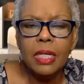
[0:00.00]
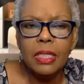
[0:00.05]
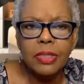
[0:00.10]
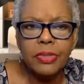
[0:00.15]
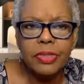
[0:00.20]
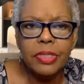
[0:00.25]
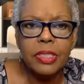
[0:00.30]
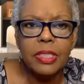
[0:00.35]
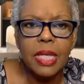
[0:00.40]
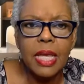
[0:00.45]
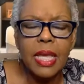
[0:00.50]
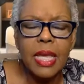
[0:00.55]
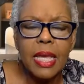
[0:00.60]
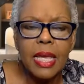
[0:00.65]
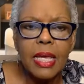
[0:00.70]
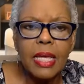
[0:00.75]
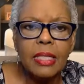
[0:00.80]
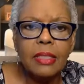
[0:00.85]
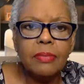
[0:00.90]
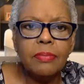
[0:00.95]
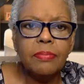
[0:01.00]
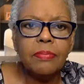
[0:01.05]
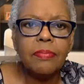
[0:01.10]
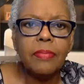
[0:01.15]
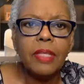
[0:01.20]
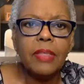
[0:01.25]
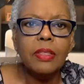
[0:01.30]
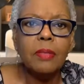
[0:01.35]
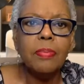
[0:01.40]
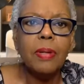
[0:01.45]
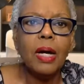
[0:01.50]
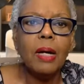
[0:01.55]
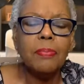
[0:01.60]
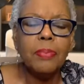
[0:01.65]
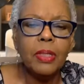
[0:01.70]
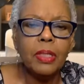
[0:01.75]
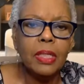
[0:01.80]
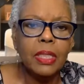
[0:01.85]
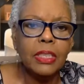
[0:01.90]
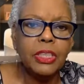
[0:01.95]
understand the
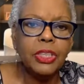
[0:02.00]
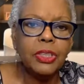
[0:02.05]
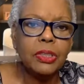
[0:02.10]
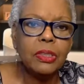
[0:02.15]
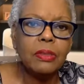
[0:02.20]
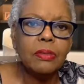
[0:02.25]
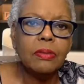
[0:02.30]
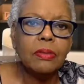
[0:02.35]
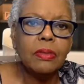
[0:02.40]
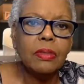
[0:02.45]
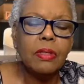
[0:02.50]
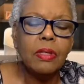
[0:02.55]
population.